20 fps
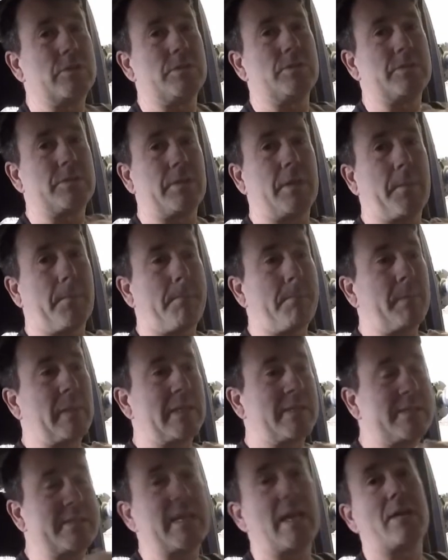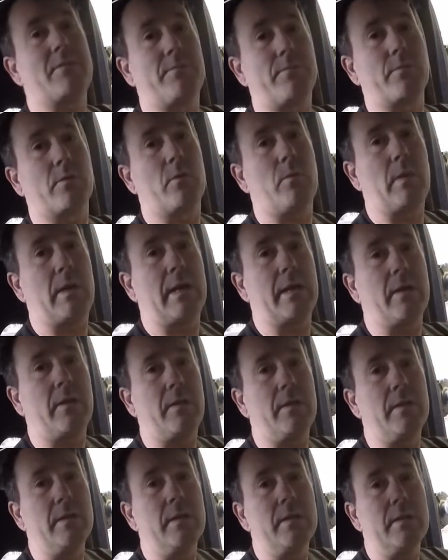is like sat for a while.
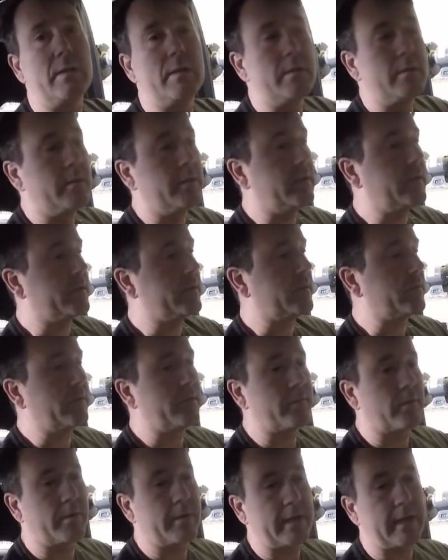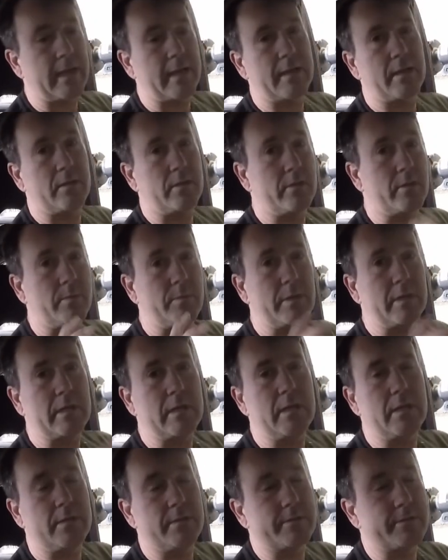And we've already got a little bit of heat in the